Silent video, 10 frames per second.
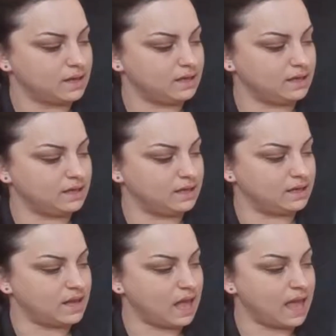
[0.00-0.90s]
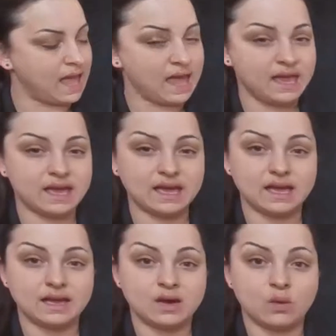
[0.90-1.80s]
E. A.
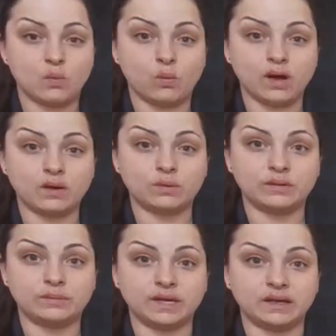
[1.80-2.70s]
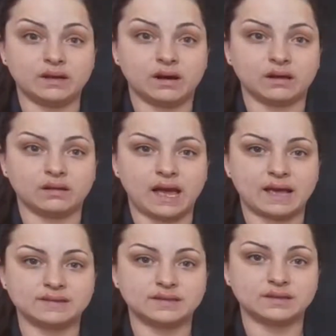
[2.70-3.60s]
What would be our
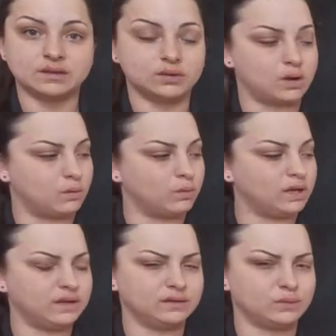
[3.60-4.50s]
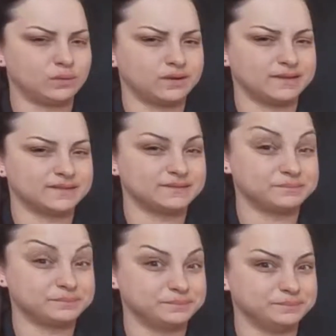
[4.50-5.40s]
last note? What do you think the word is?
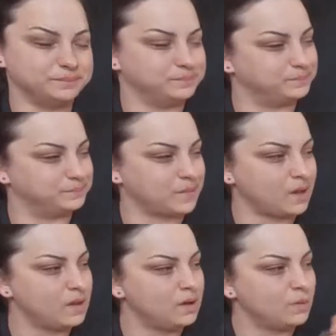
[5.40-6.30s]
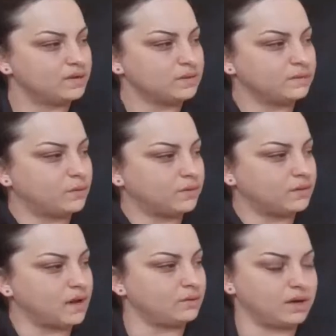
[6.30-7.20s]
What's our fourth
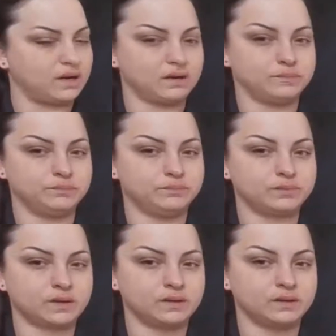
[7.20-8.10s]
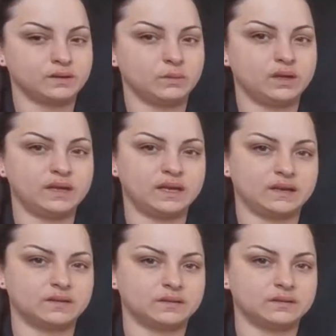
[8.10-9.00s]
line right here? What do you think it
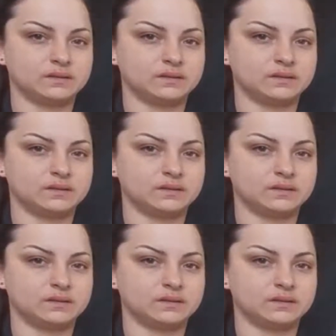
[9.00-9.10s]
is?